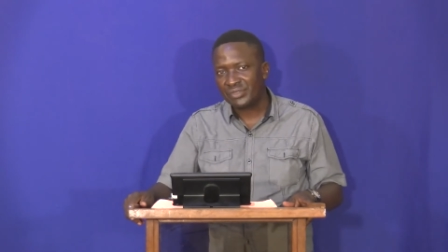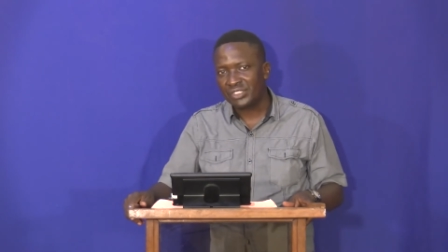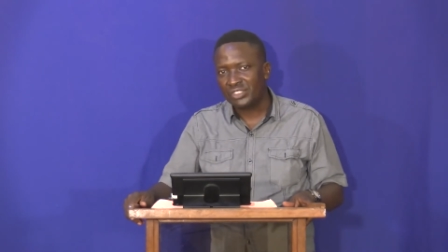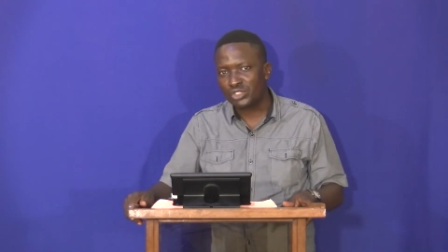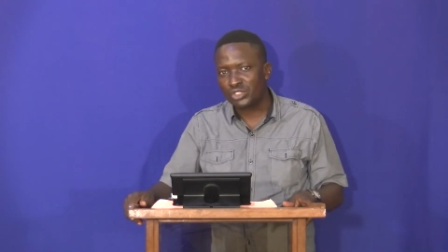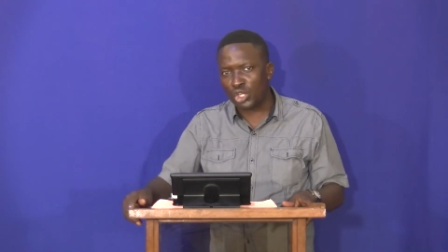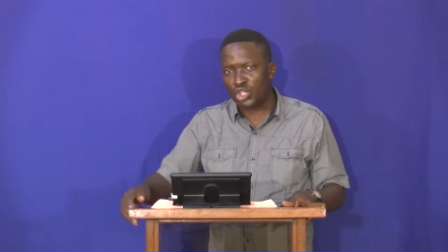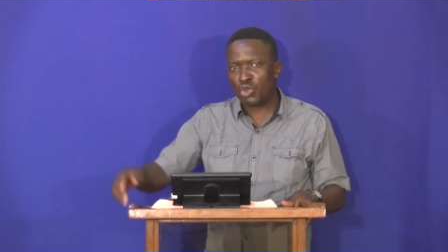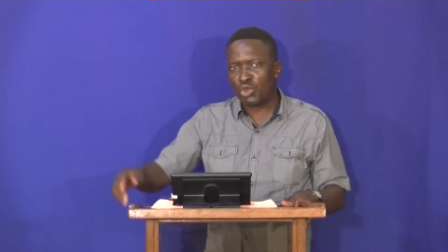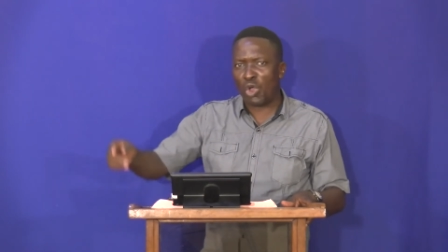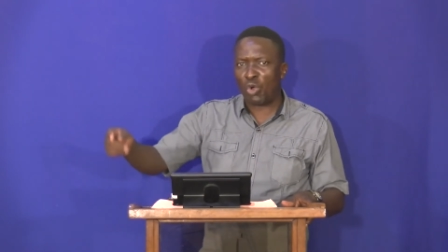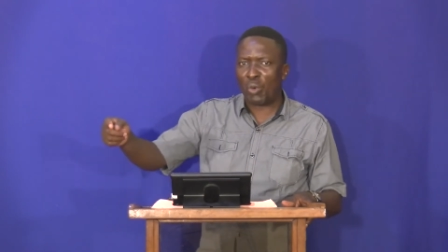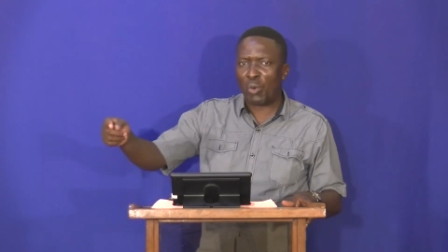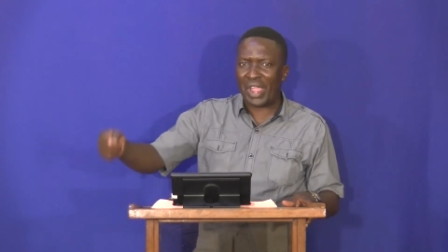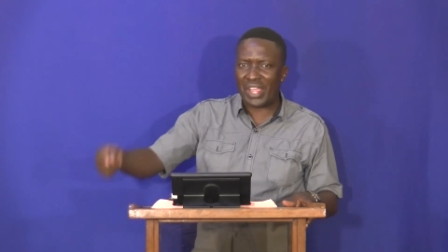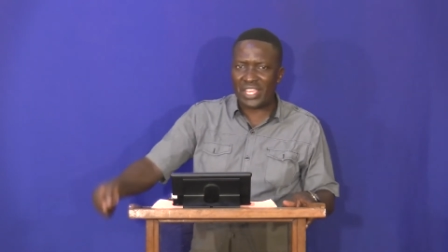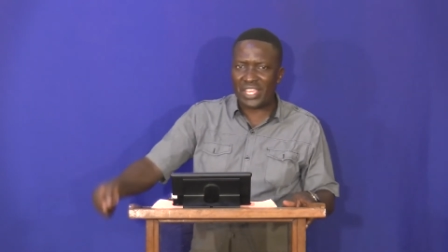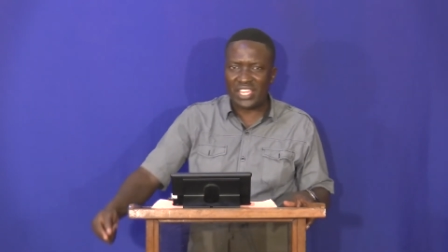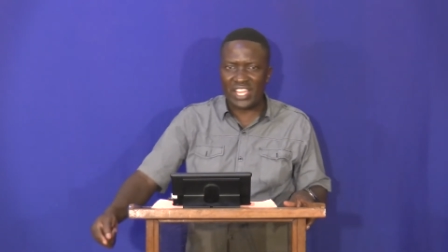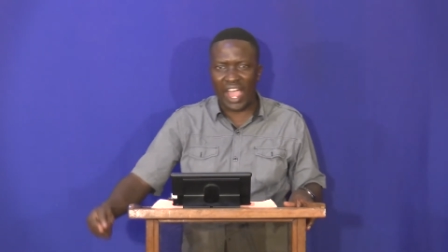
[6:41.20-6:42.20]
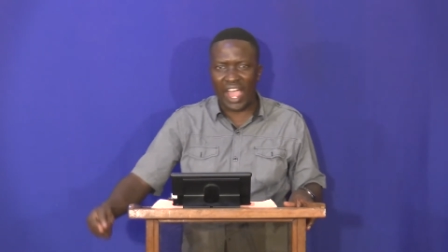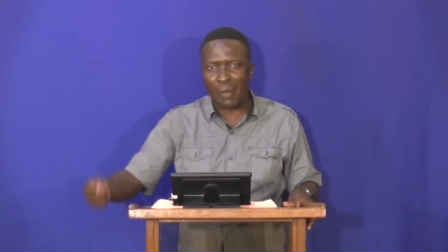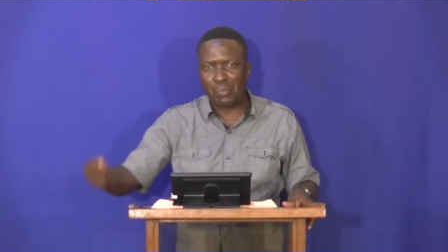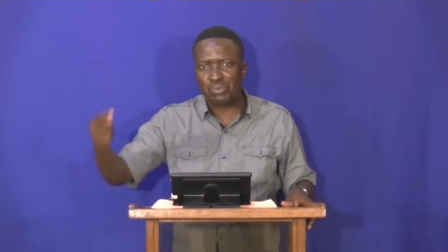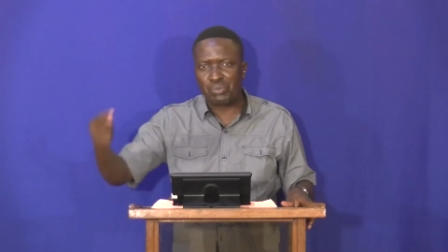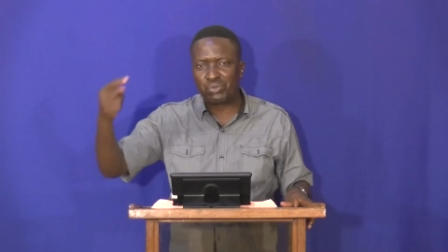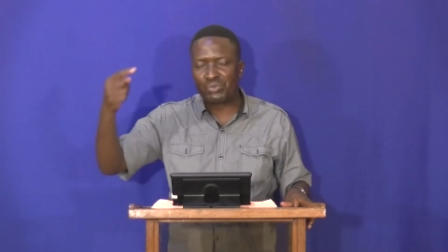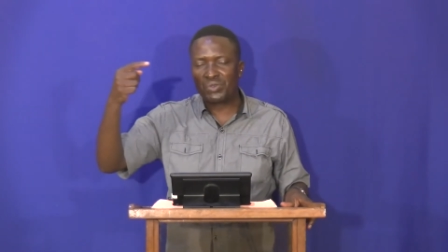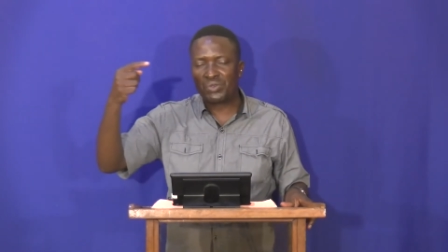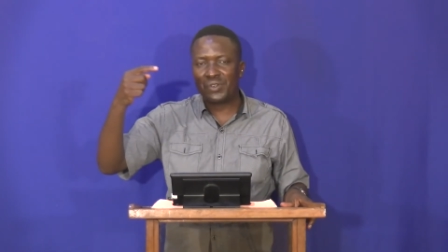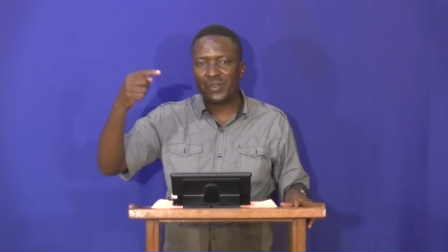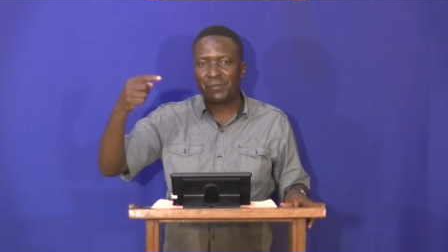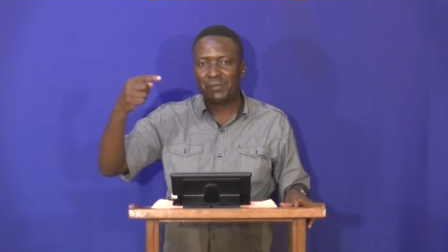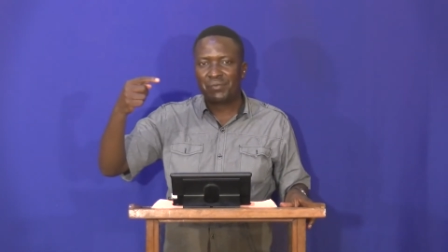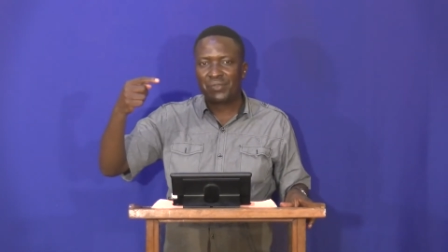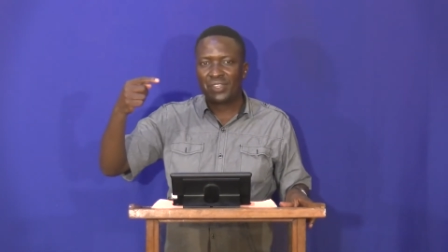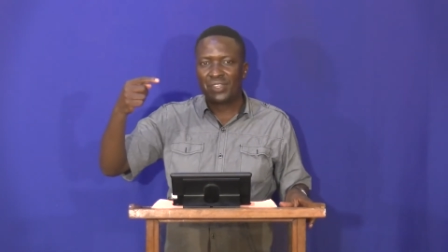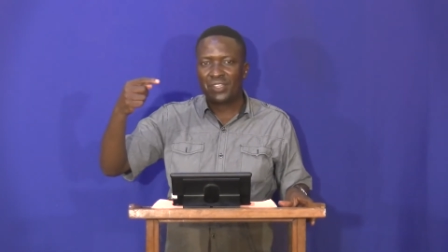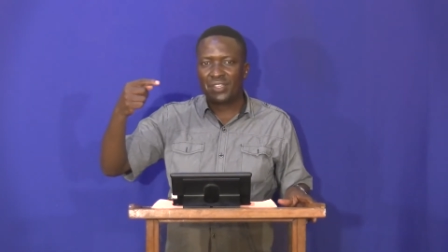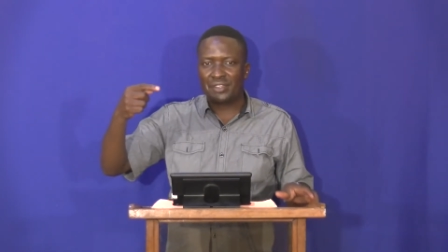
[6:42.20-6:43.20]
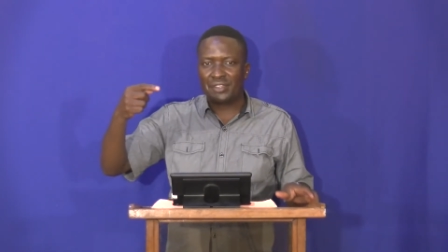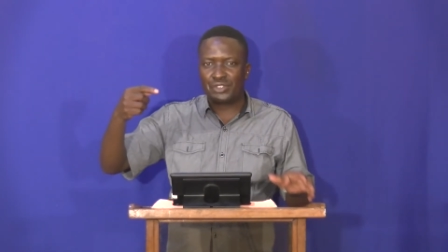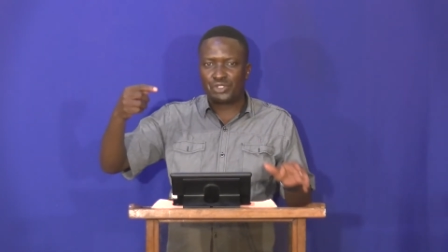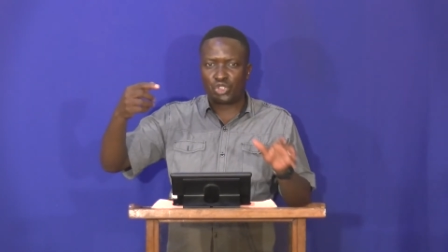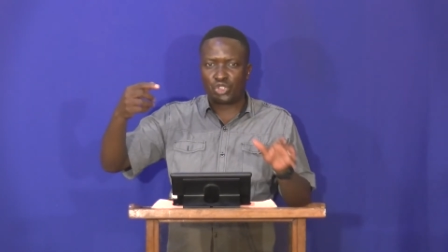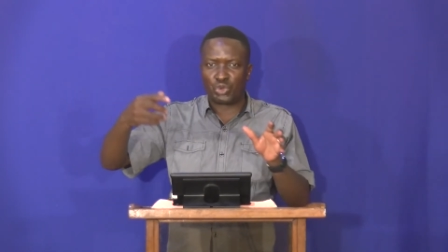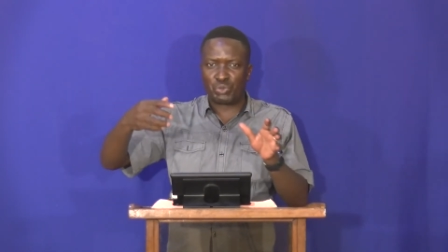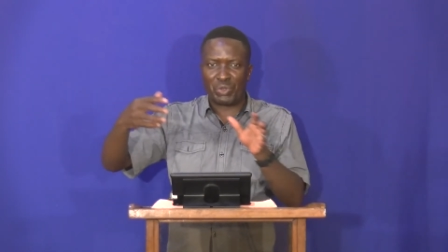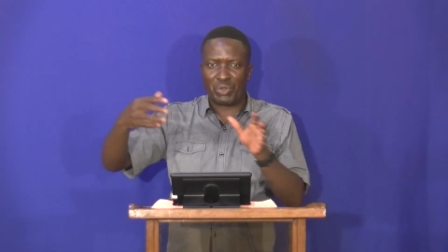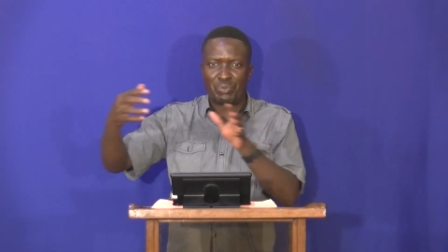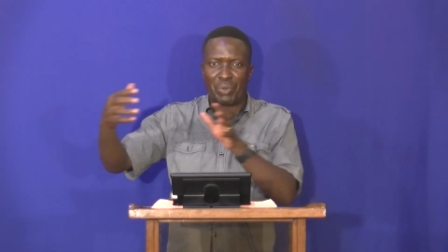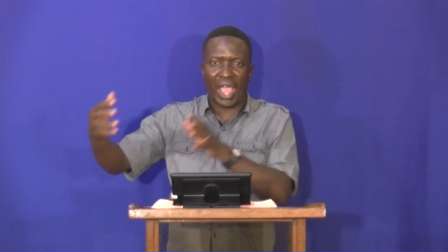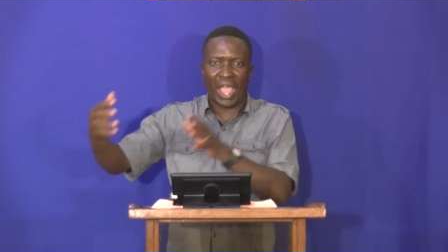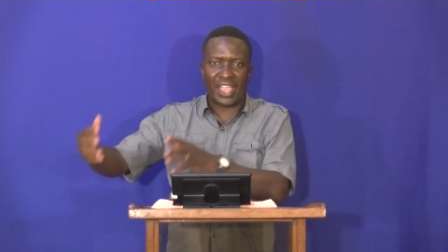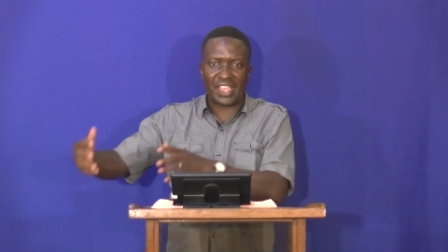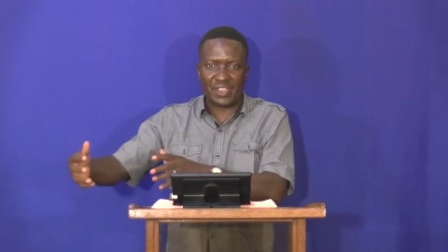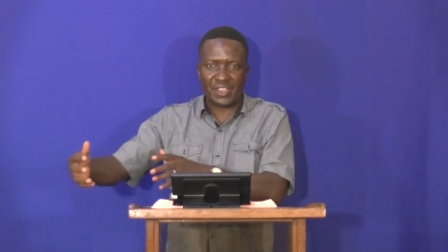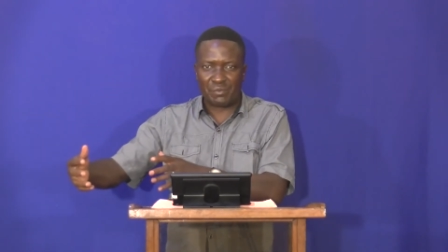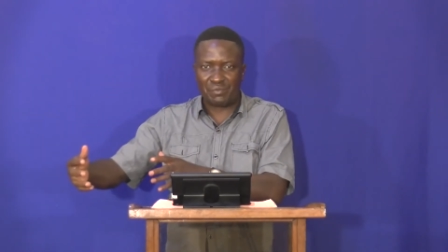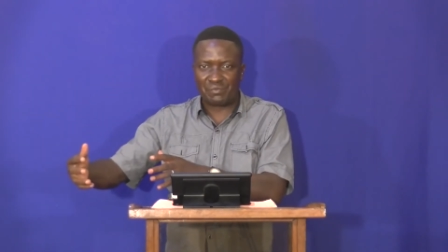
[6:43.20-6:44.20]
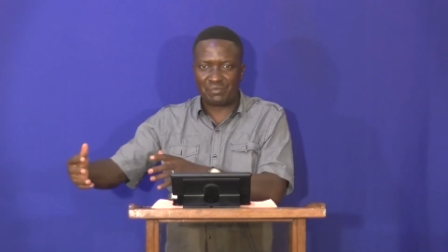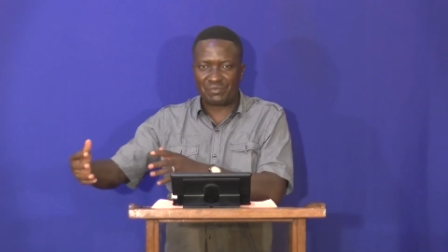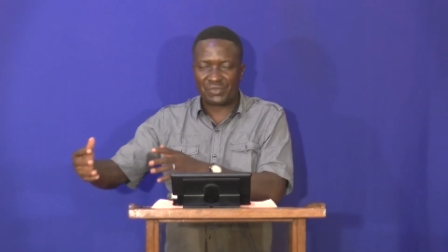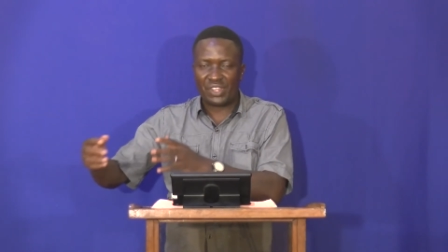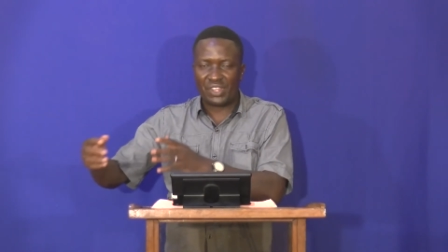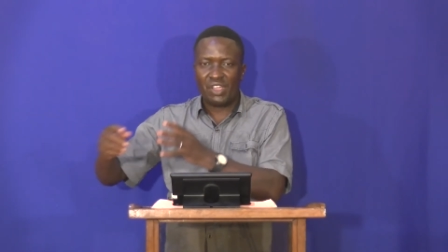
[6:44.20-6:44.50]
So your waking up should be by him.